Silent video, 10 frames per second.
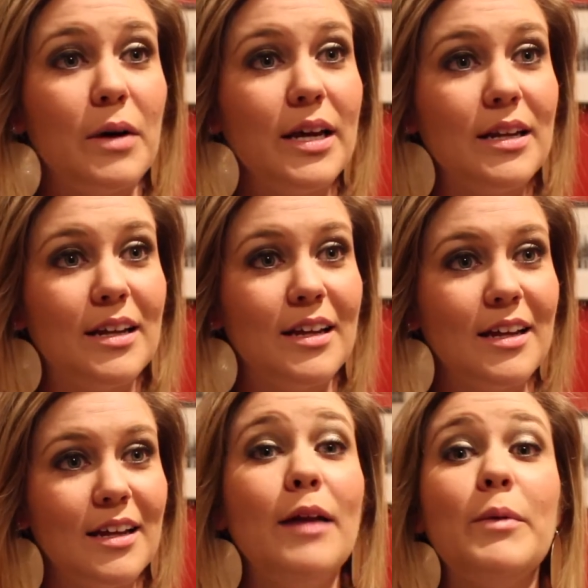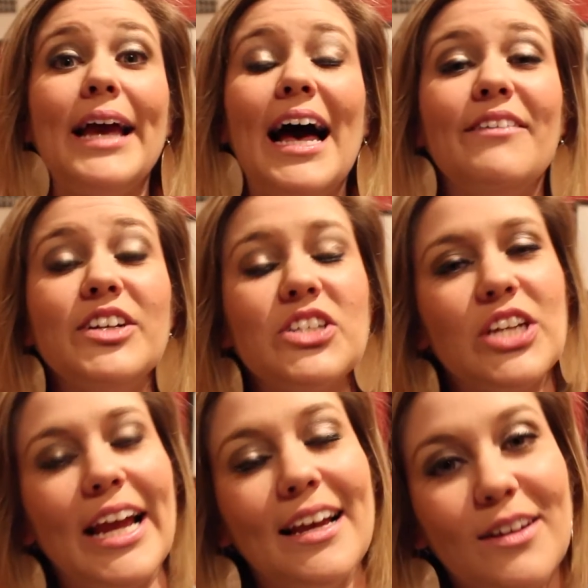What? And we have a
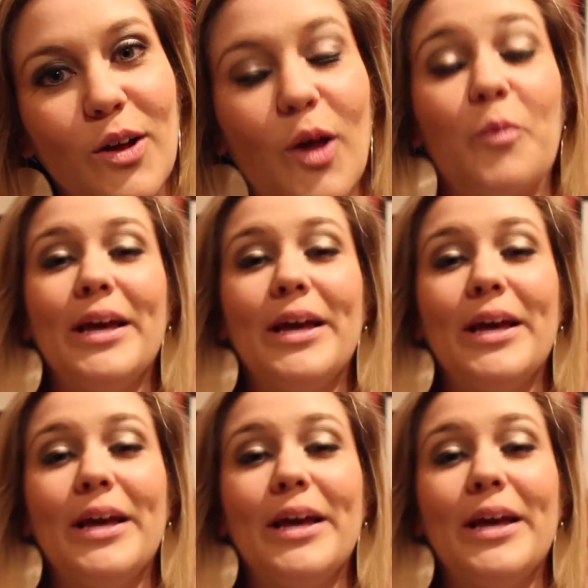channel.